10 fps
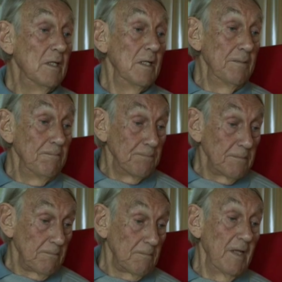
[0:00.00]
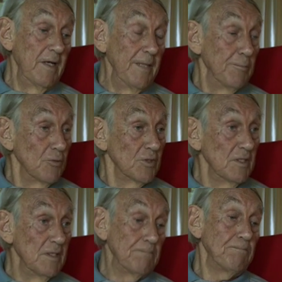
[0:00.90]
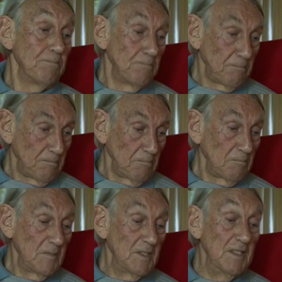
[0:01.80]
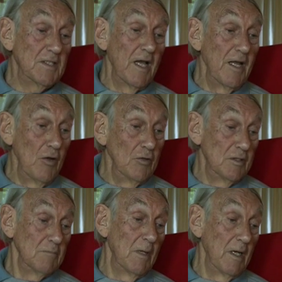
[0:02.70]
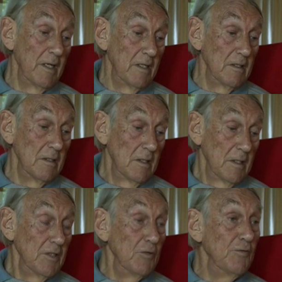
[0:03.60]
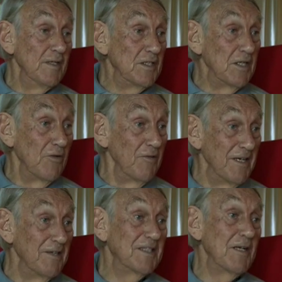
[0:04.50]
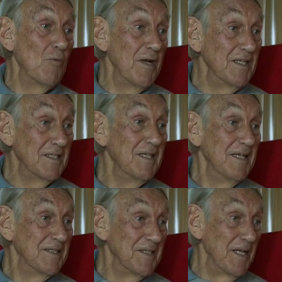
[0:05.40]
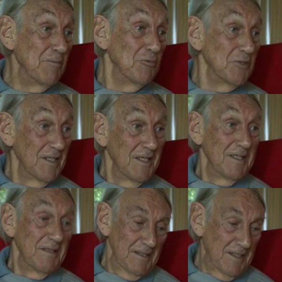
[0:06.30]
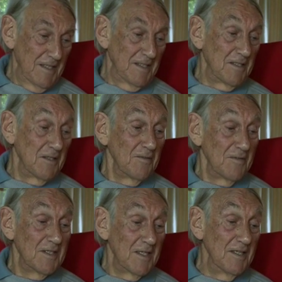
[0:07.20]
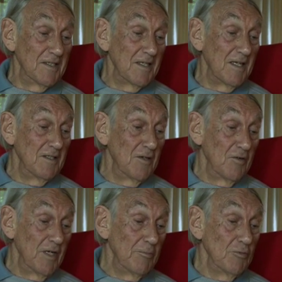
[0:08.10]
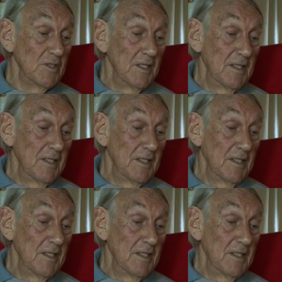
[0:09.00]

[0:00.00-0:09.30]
in Naples. And since I owed my university career in some ways to Naples, and since the studies that I'd done on Naples,